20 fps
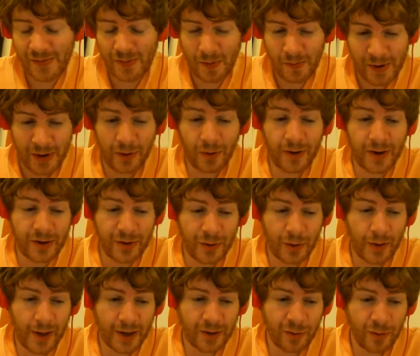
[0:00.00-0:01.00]
premier
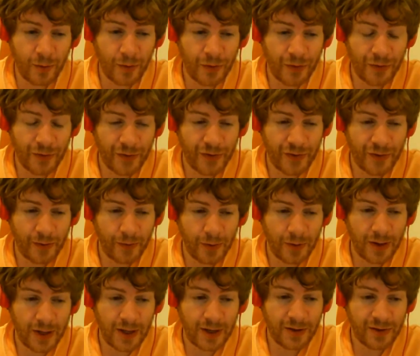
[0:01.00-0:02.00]
intellectuals, and just a
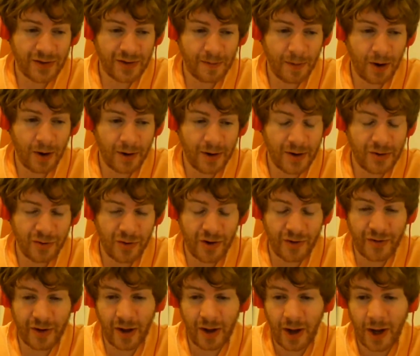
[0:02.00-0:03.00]
really smart,
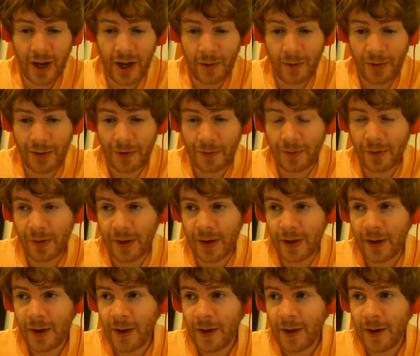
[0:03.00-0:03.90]
interesting guy with a really